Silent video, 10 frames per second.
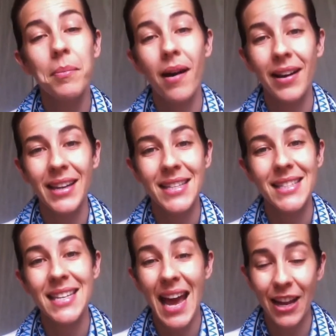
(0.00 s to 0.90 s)
body's
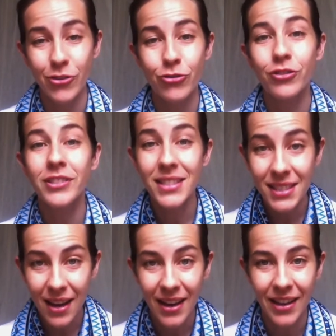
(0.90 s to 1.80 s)
natural
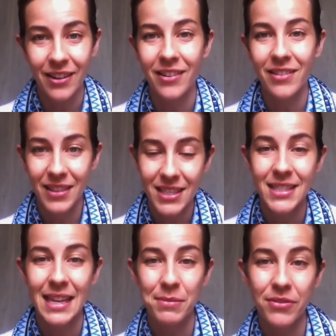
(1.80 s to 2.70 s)
desire this
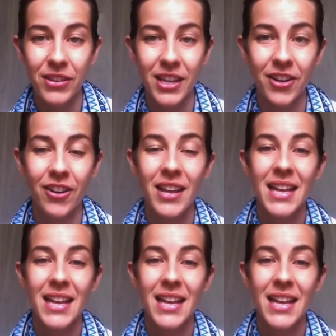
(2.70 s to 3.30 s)
time of year